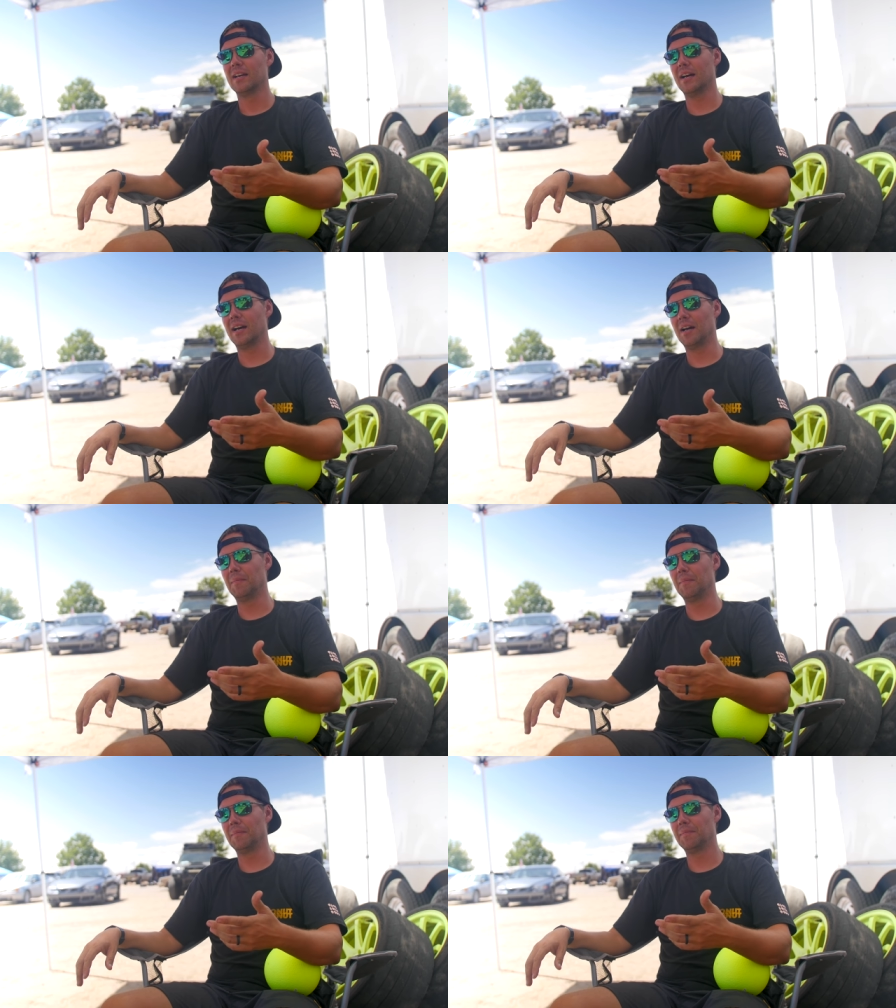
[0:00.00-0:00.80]
um,
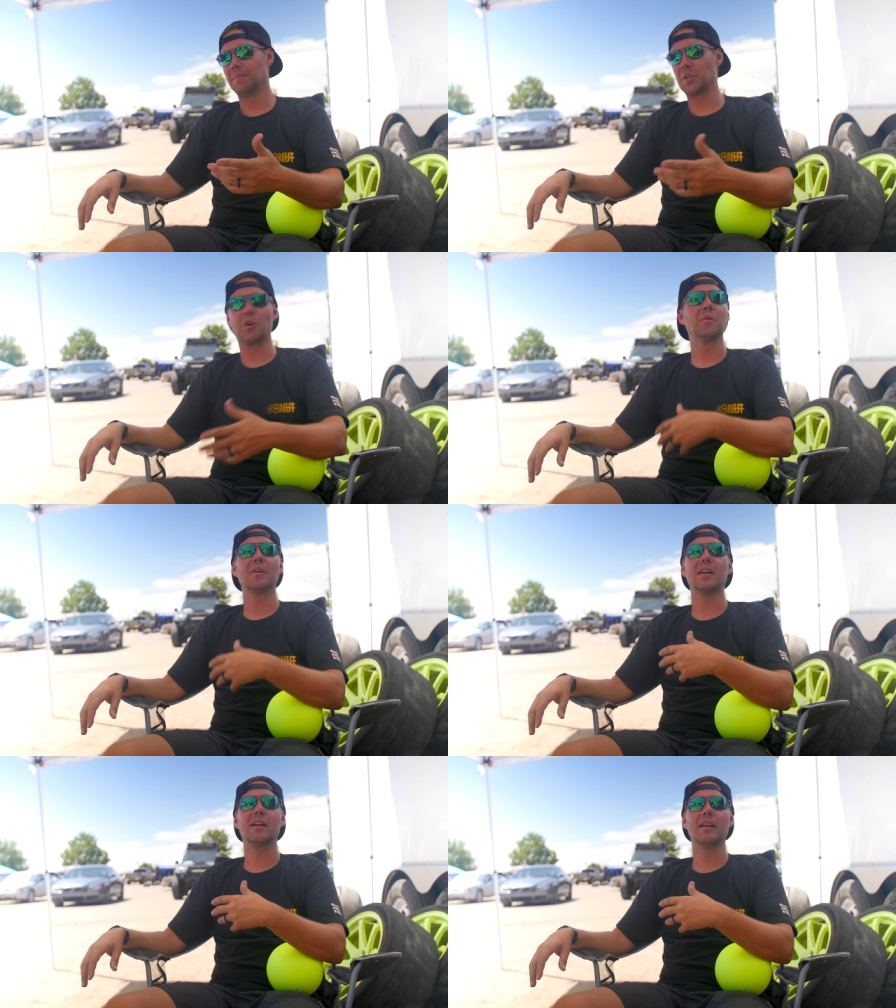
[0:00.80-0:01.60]
that aren't
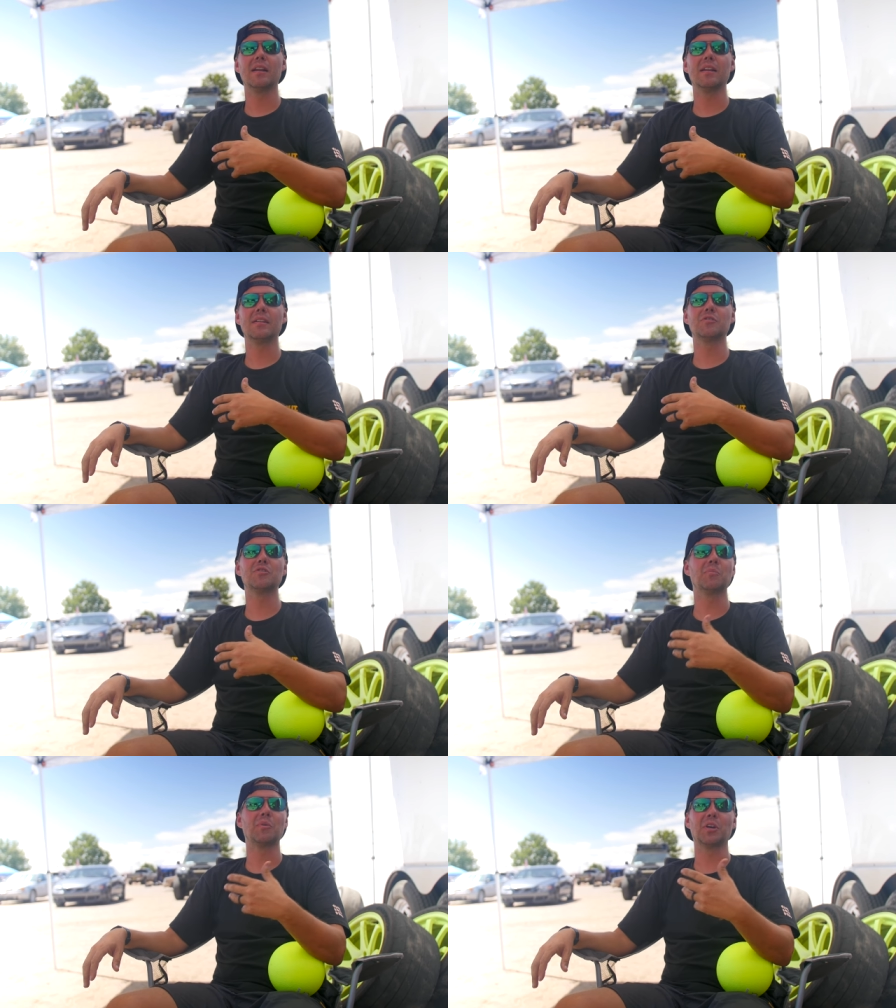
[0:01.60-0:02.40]

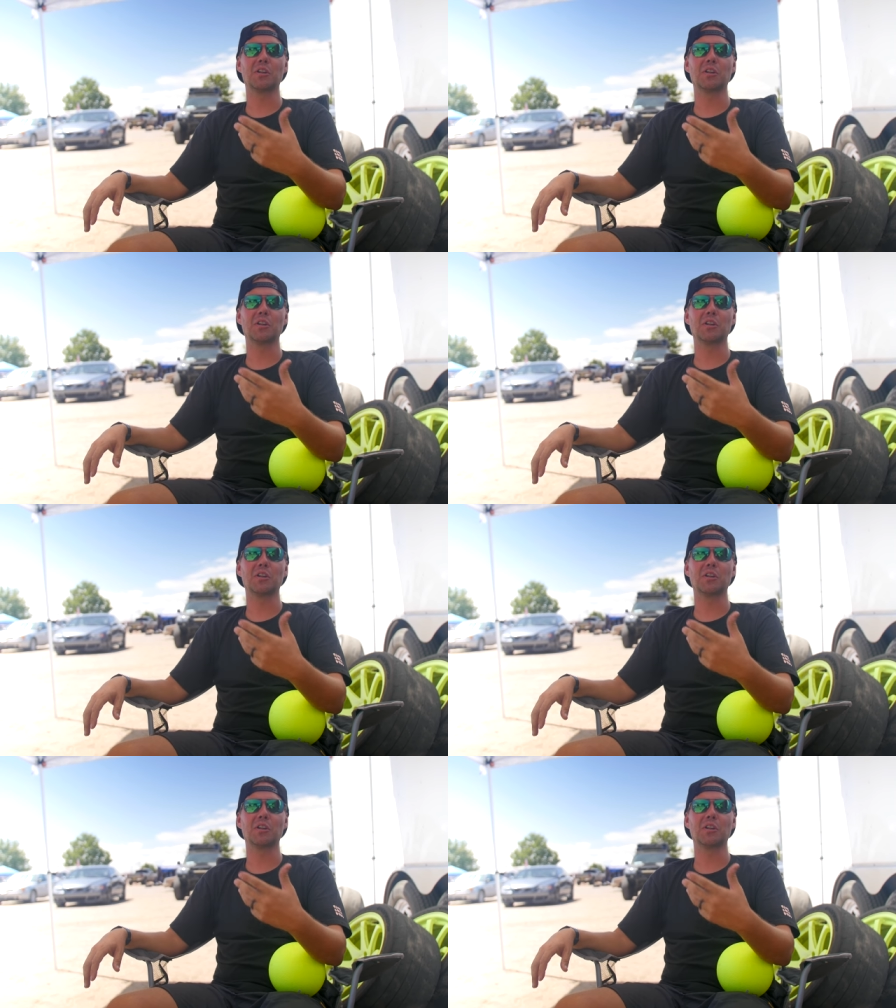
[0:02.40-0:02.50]
super